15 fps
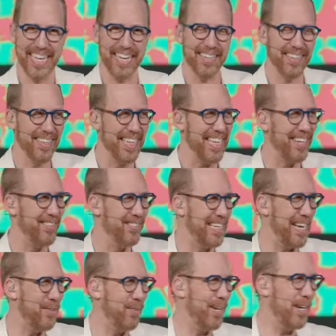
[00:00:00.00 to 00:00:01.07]
Get,
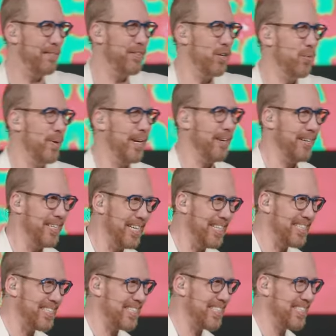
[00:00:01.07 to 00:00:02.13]
get rid of your
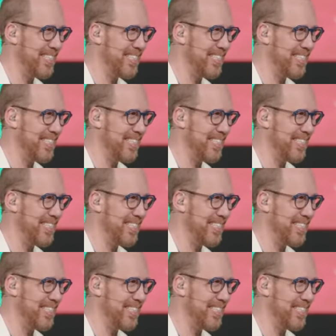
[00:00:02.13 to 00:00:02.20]
weariness.